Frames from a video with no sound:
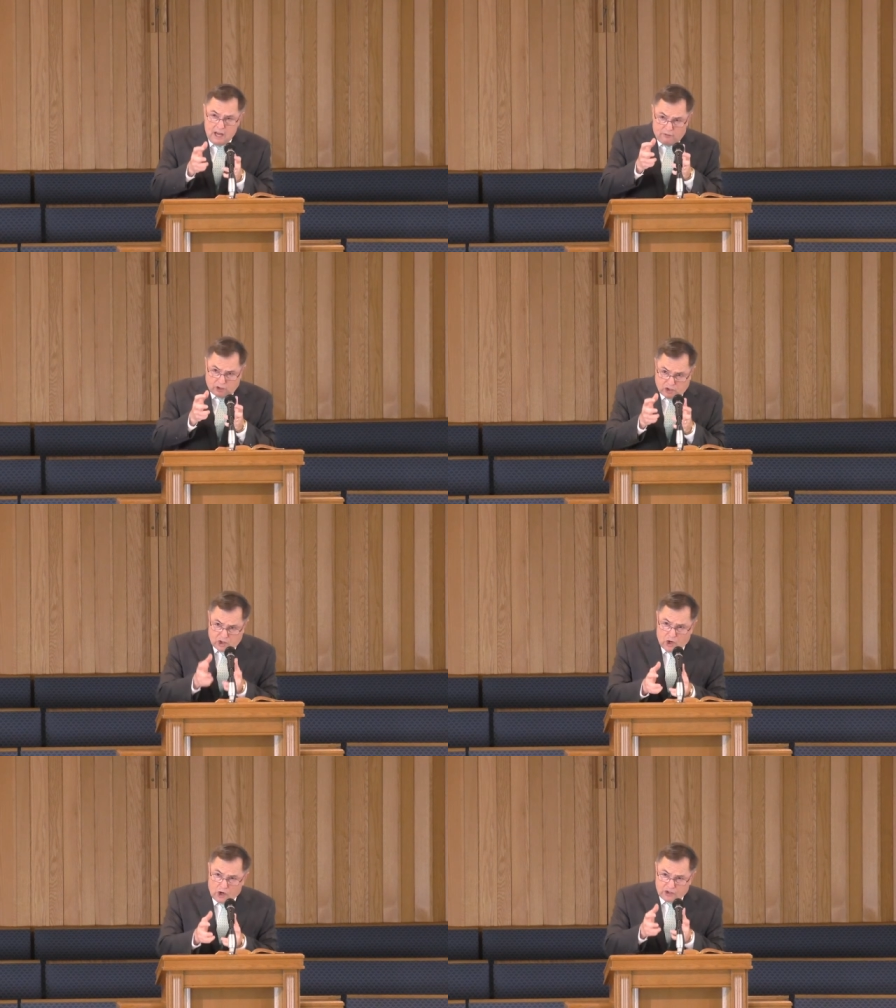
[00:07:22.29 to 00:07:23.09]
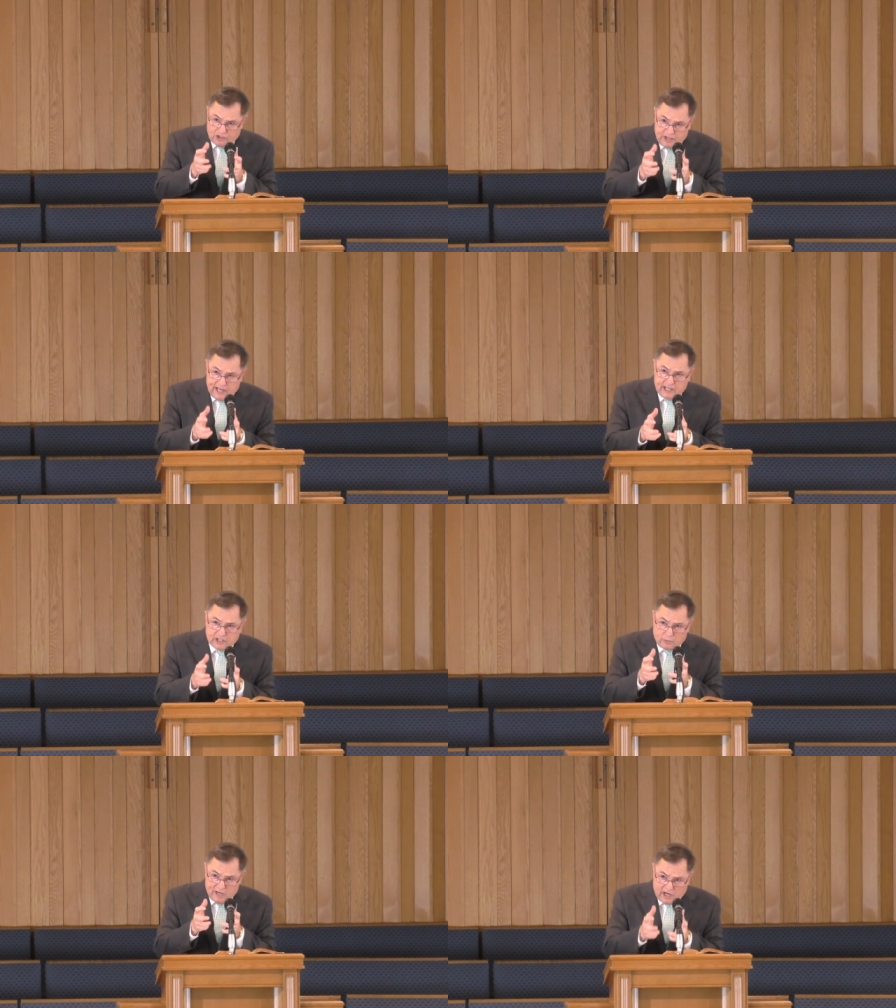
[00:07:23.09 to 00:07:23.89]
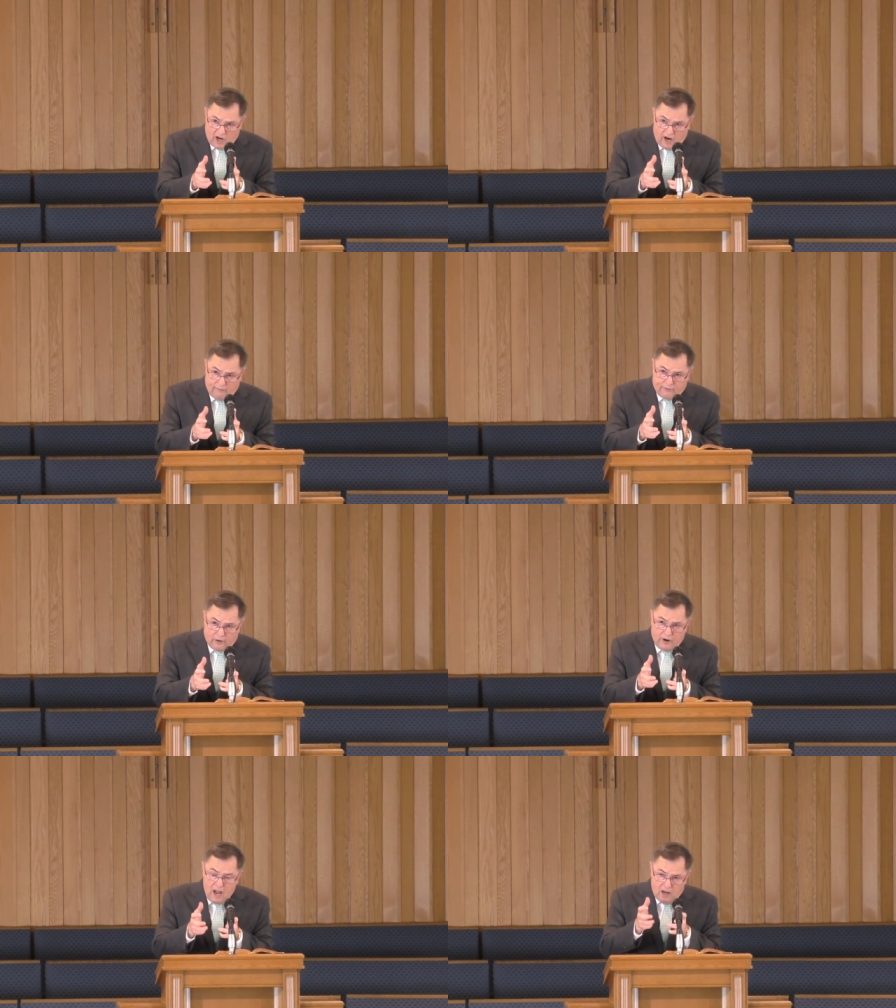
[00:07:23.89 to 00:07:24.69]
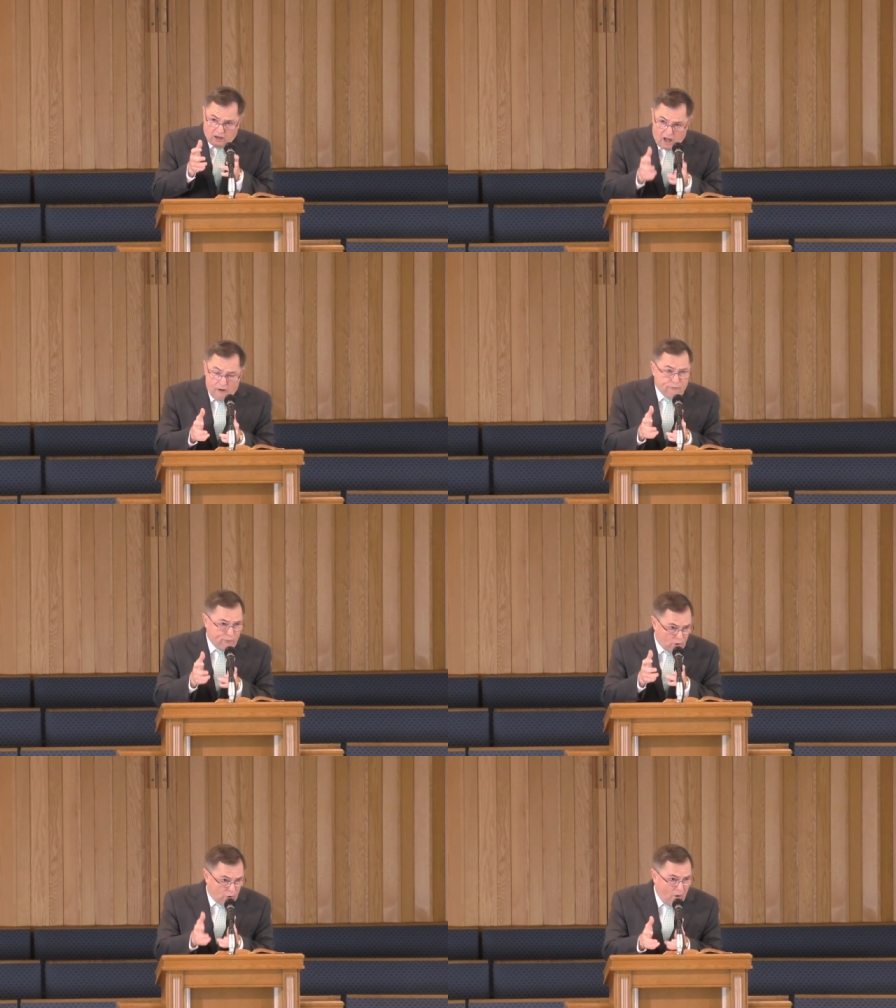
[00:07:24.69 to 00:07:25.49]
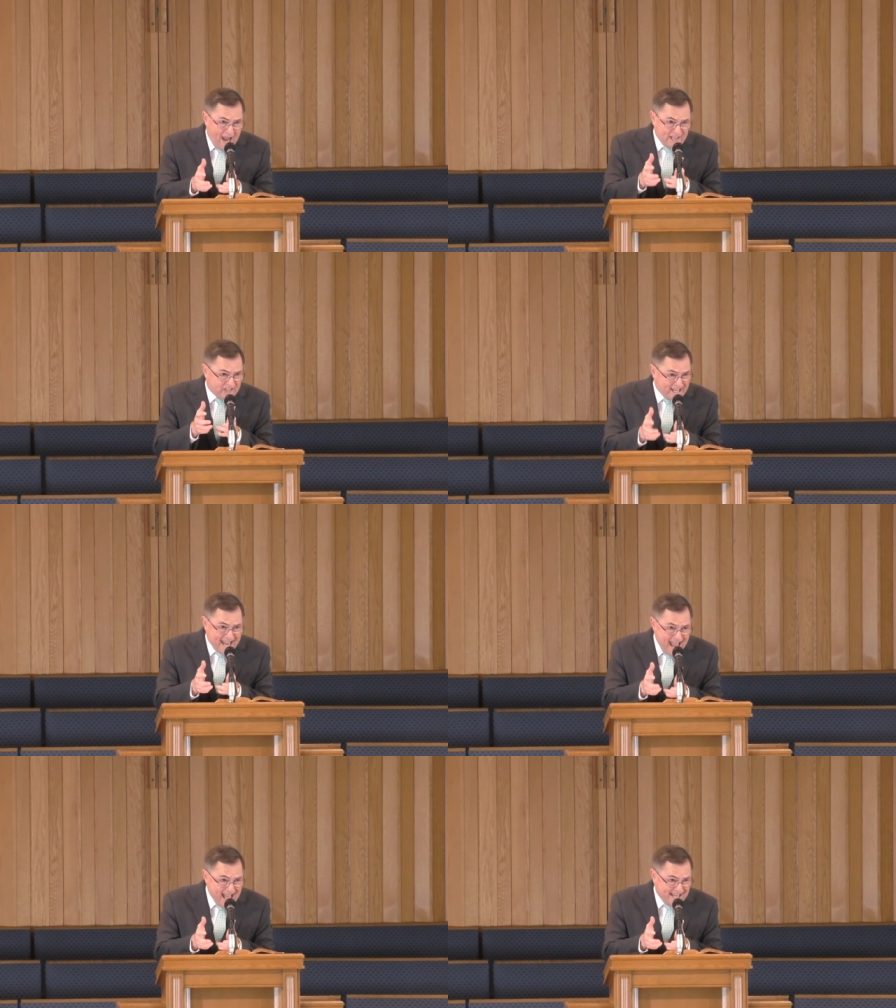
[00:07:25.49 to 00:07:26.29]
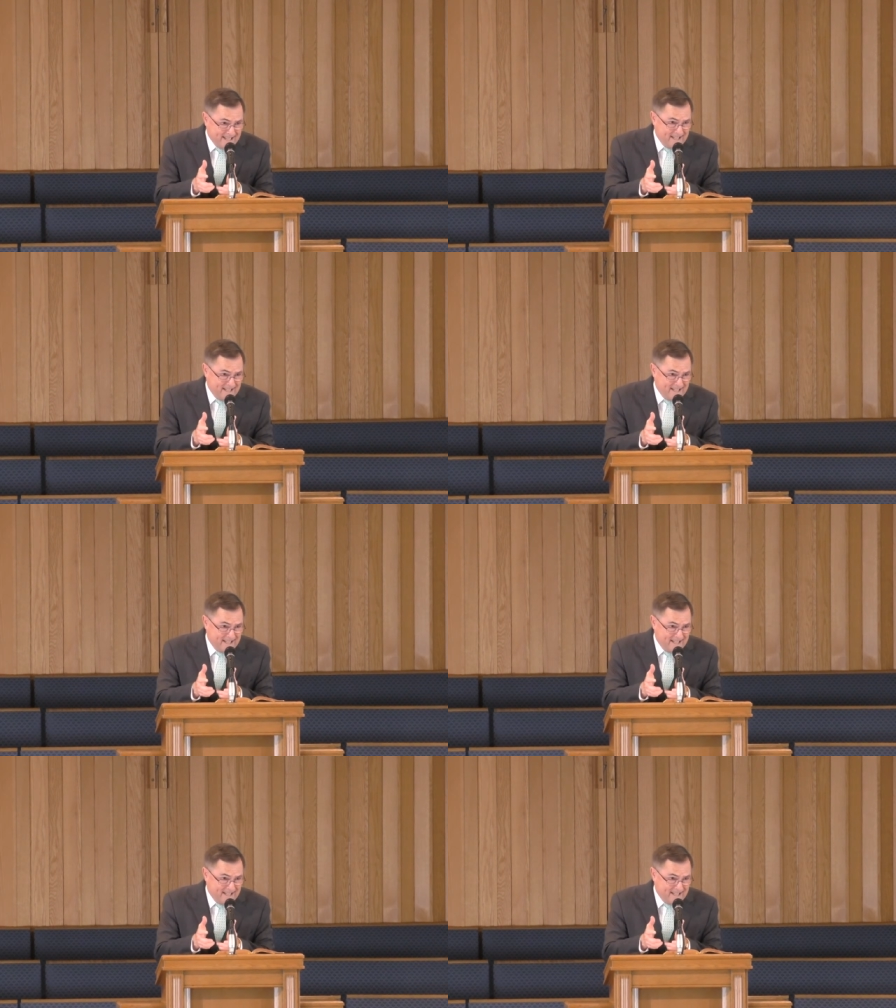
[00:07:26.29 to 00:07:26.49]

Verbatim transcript: the church needs to recover love for Christ again